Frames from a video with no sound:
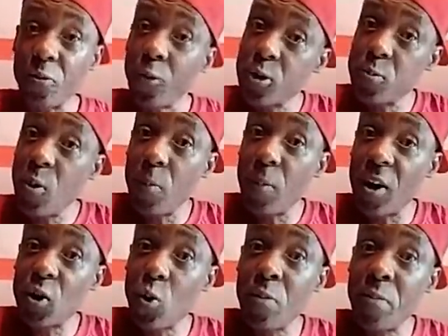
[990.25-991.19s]
Supposed to go up
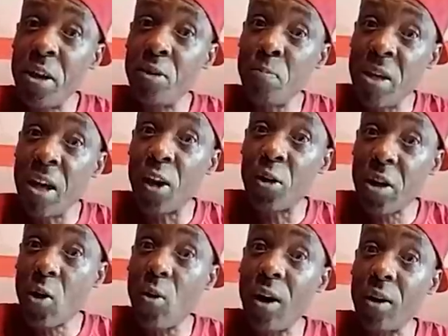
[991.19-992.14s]
on tour, me, me and
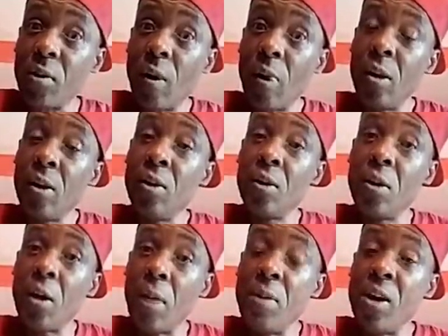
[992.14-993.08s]
Ringo and
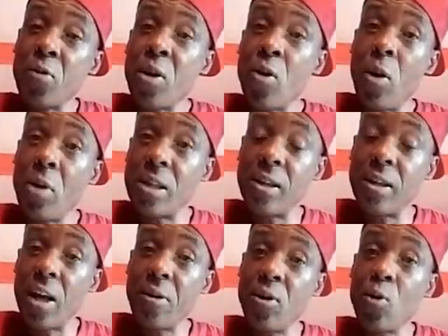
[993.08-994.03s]
we go
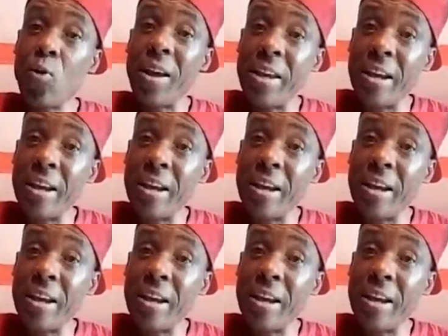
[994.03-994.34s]
to